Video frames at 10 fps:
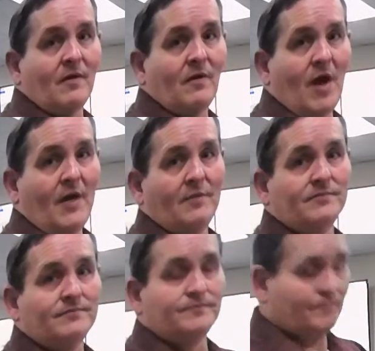All right,
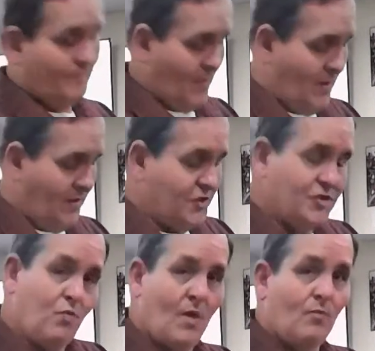
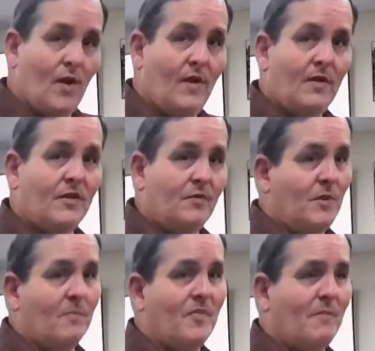just one way.
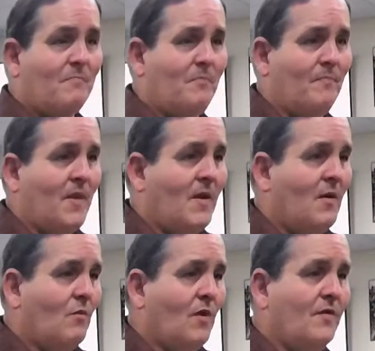
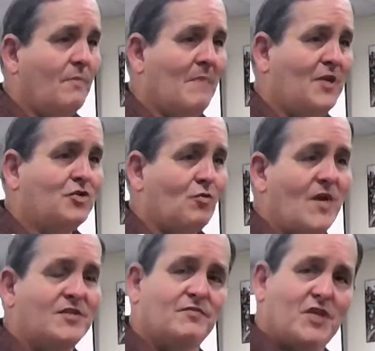One of the major
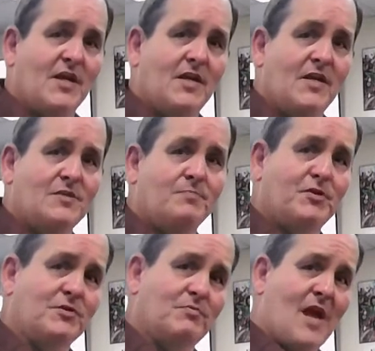ways of checking it is
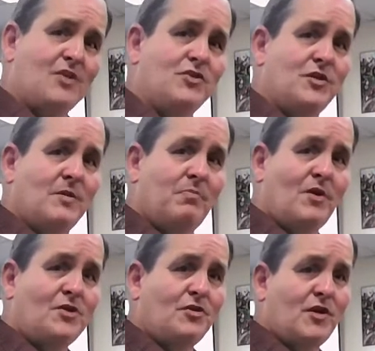put some nitrogen and
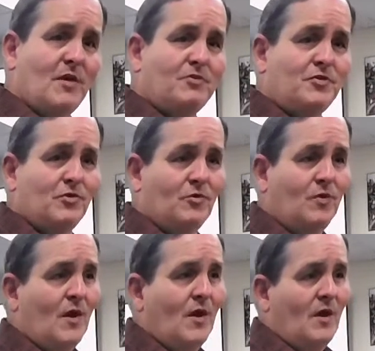pressure it up
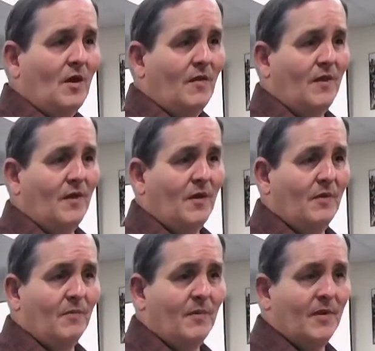to the
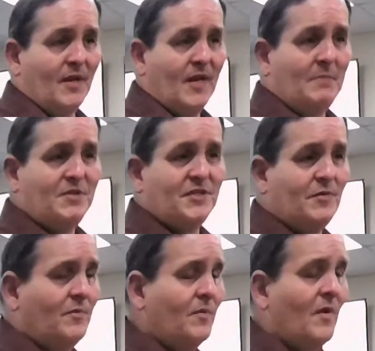
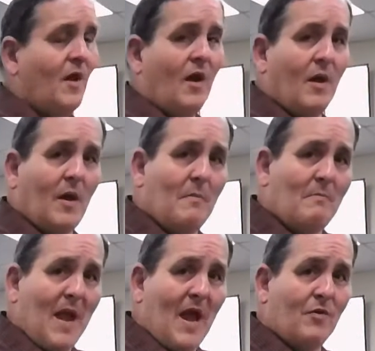limited
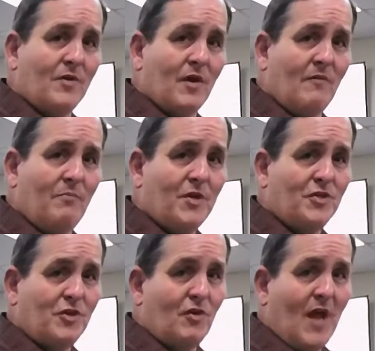amount of
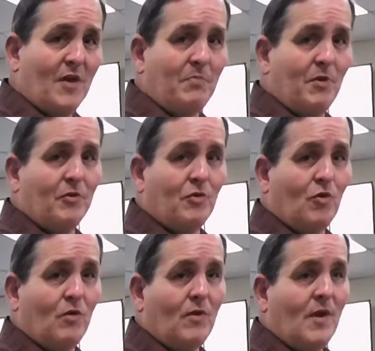pressure you're allowed to put on the
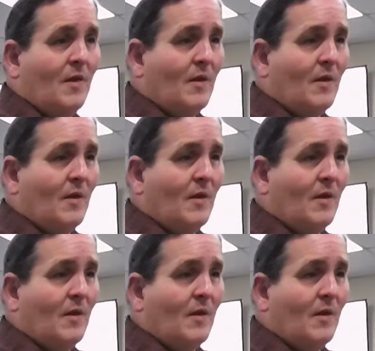coil.